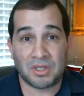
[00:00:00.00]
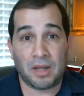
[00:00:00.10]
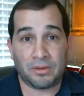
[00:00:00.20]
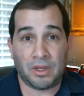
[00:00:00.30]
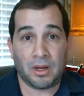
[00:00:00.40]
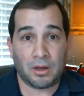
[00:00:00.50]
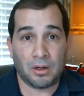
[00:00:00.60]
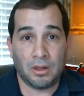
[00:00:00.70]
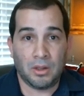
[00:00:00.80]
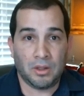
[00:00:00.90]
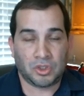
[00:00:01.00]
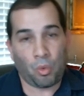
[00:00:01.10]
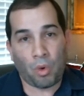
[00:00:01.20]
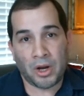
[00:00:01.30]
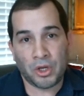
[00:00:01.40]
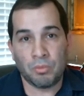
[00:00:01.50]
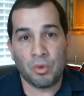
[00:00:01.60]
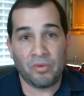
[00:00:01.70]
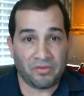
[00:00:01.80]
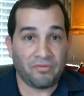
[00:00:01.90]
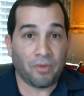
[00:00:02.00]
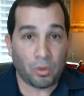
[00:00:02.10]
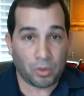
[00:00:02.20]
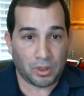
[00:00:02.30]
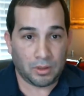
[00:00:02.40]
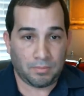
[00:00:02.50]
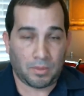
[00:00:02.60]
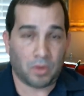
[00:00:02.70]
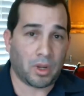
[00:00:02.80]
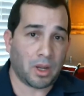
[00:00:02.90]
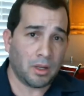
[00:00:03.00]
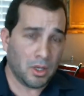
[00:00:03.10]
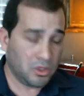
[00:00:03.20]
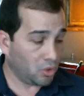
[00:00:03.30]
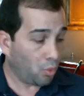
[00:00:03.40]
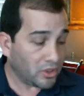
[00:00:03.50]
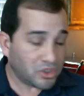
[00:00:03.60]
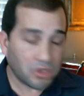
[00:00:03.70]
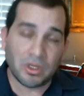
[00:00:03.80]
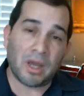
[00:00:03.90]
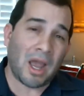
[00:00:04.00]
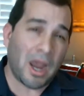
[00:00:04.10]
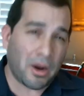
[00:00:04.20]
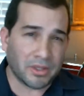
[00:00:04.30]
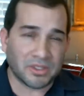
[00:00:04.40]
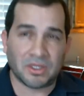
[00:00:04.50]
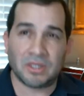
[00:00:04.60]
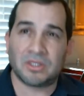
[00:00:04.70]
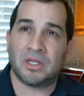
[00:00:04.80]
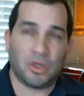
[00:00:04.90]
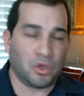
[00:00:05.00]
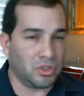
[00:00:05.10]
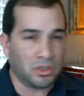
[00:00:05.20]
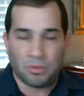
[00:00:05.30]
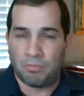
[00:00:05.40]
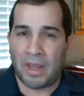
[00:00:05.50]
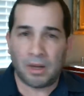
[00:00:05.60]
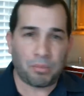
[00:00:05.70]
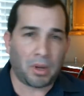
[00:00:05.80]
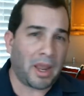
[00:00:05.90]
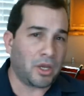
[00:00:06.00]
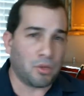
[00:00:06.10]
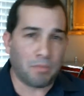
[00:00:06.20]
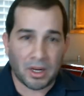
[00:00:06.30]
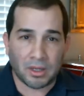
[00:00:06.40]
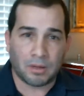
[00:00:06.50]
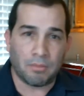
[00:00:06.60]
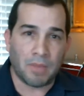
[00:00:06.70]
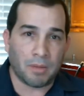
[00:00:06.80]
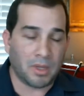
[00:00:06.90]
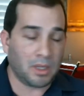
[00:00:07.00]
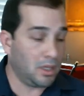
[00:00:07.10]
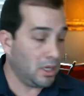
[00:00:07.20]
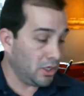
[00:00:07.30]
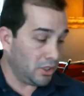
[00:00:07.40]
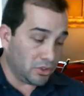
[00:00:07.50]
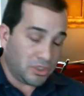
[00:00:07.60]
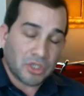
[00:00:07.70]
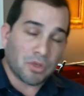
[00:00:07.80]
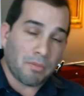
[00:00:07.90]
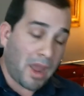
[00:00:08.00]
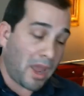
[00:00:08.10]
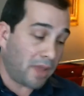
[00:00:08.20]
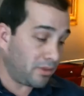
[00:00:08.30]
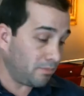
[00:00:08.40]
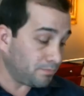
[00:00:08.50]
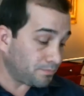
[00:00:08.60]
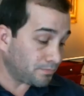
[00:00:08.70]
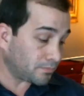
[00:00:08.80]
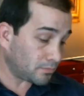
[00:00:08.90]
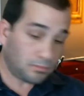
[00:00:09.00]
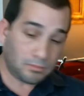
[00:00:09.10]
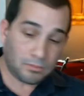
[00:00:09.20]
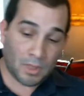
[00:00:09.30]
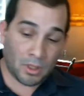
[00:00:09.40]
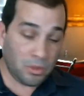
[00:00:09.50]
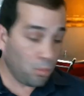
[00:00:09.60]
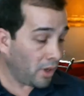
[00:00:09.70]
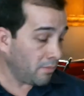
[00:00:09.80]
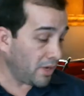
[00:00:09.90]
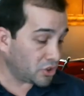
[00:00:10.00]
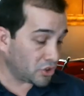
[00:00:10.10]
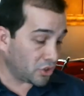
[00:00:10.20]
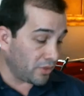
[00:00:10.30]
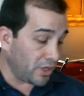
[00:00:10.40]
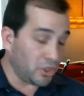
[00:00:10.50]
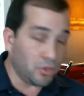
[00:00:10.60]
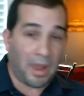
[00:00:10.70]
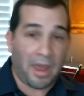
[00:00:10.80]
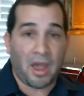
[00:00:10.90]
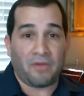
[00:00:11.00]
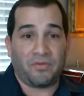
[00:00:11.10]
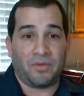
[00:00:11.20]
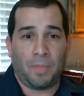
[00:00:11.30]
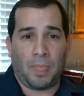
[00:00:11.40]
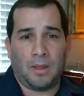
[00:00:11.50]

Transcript: not there, so why are you moving forward? Okay? So once you're done hiring an assistant, you made a plan, you made a commitment, you did your math, you want to make sure that you have